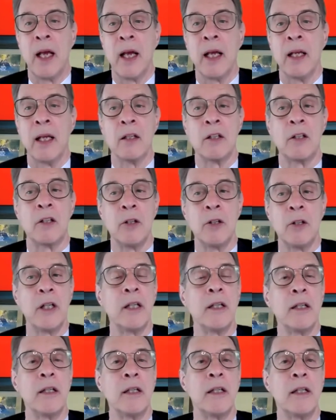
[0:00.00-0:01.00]

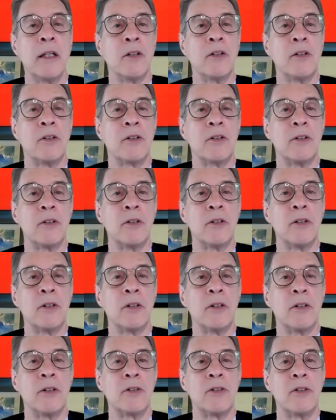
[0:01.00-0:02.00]
including his
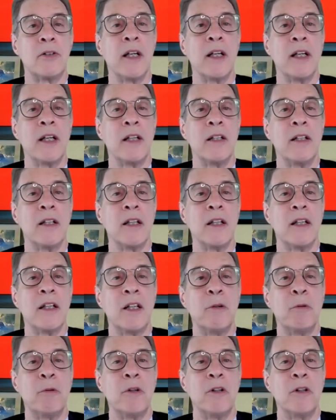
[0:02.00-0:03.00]
saying that
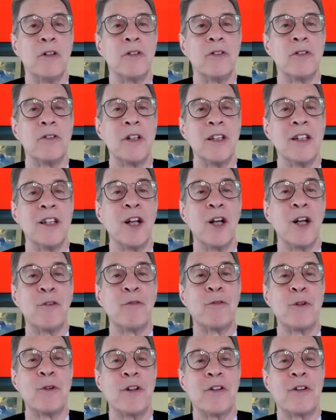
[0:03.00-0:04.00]
he was in
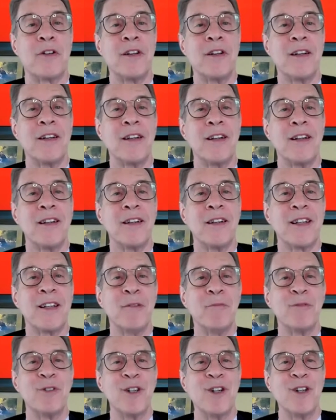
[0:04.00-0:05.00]
love with
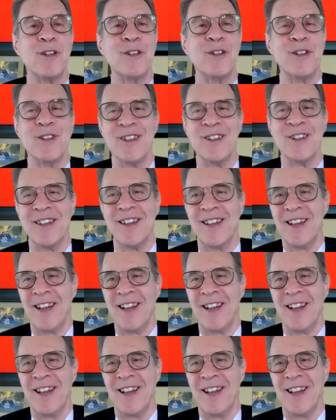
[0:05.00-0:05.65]
Kim Jong un.